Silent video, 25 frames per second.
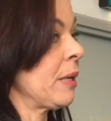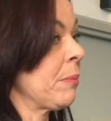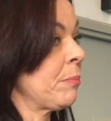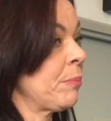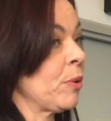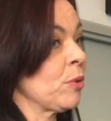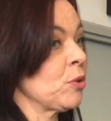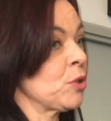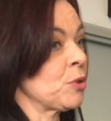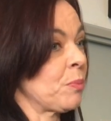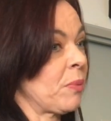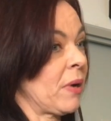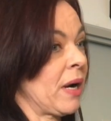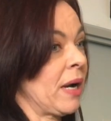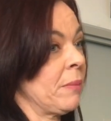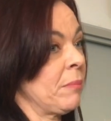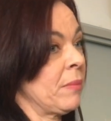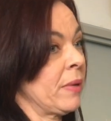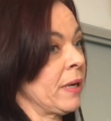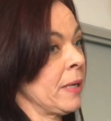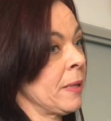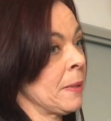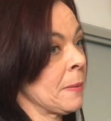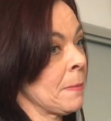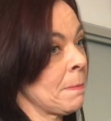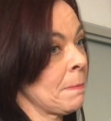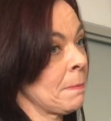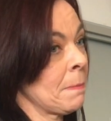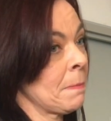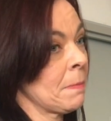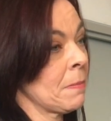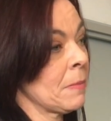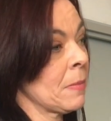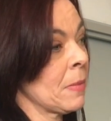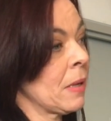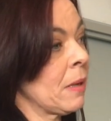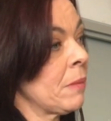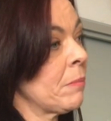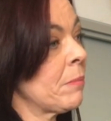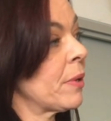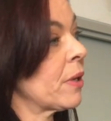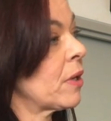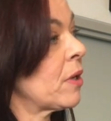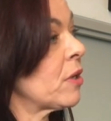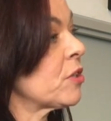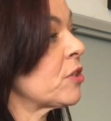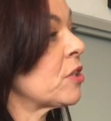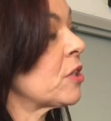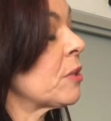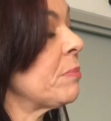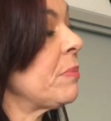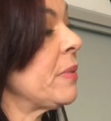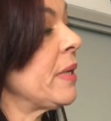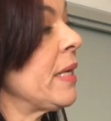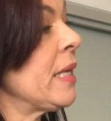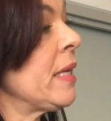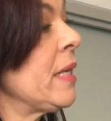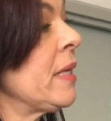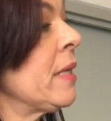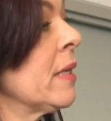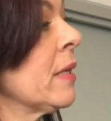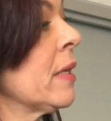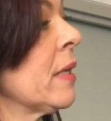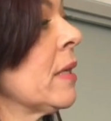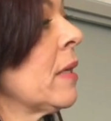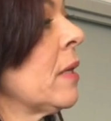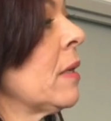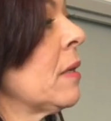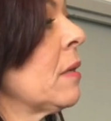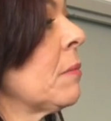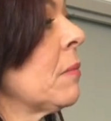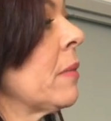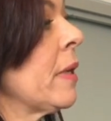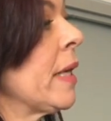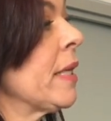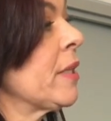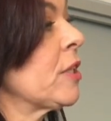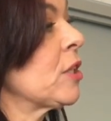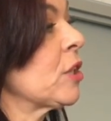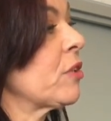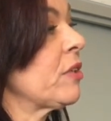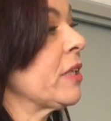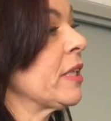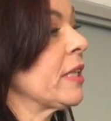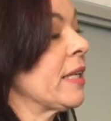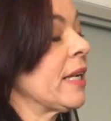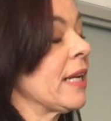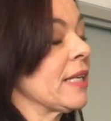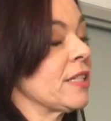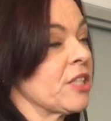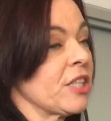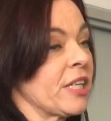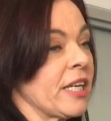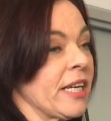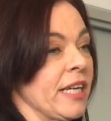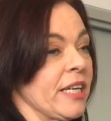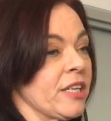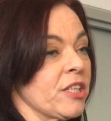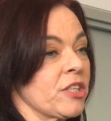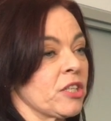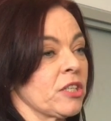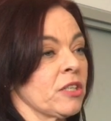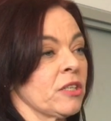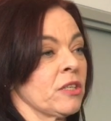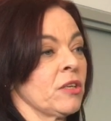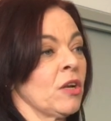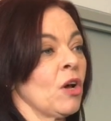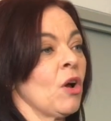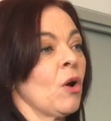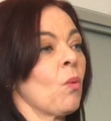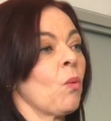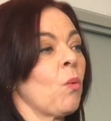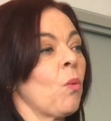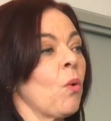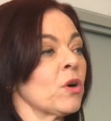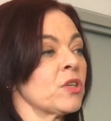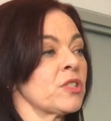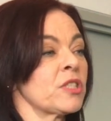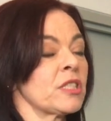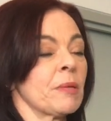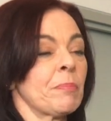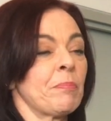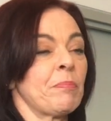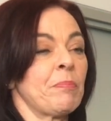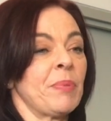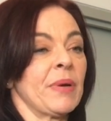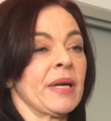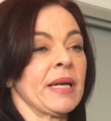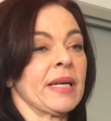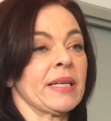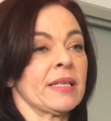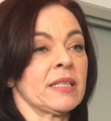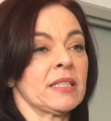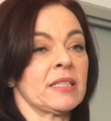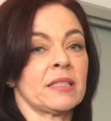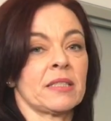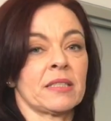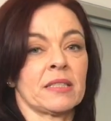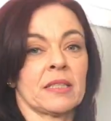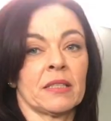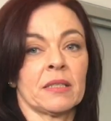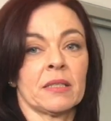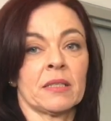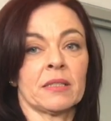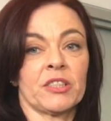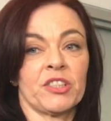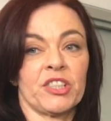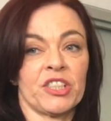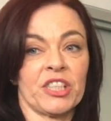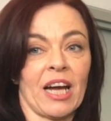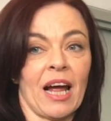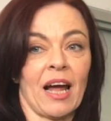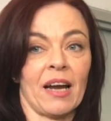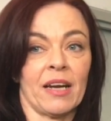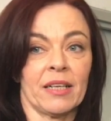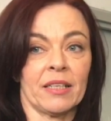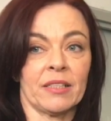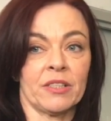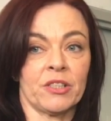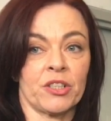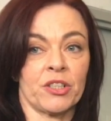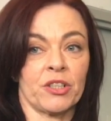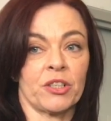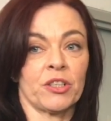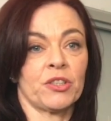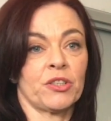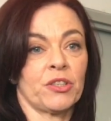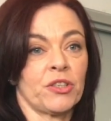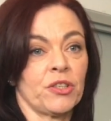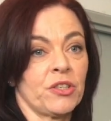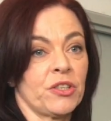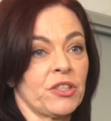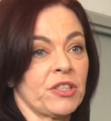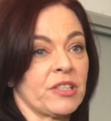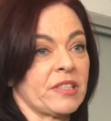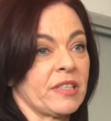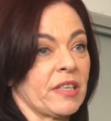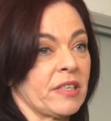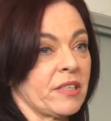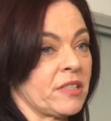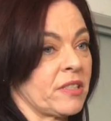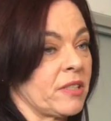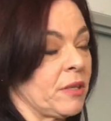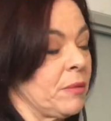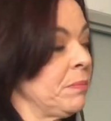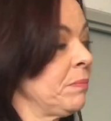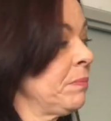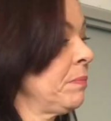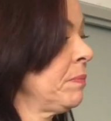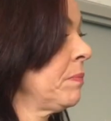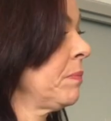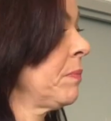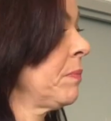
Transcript: and post-primary. Because to me, integrated education was the biggest challenge to the system